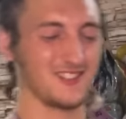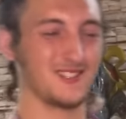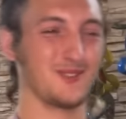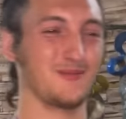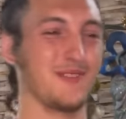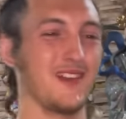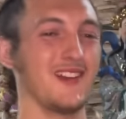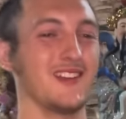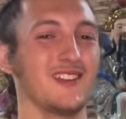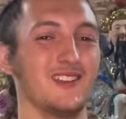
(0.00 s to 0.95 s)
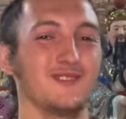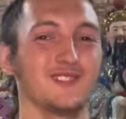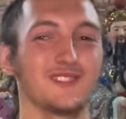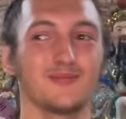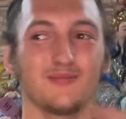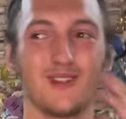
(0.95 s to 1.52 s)
so bad, I can't even
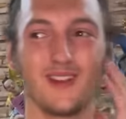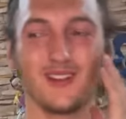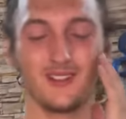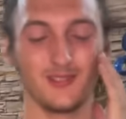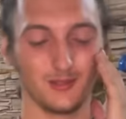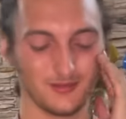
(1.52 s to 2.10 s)
smile.